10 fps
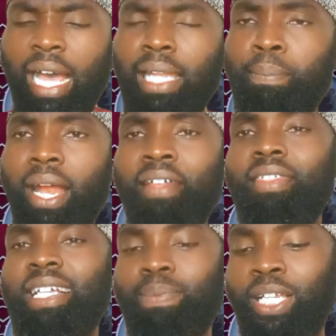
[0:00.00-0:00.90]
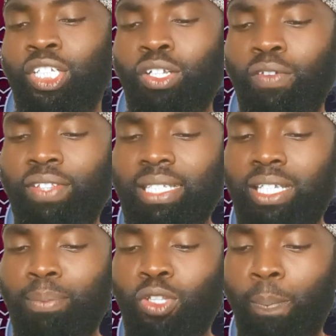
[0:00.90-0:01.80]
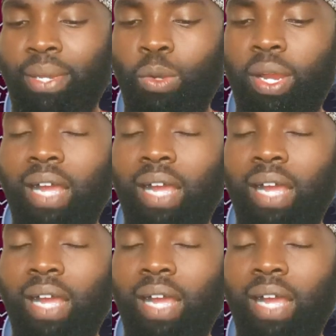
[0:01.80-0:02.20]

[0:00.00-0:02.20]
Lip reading: Al-bahth, explanation of this topic,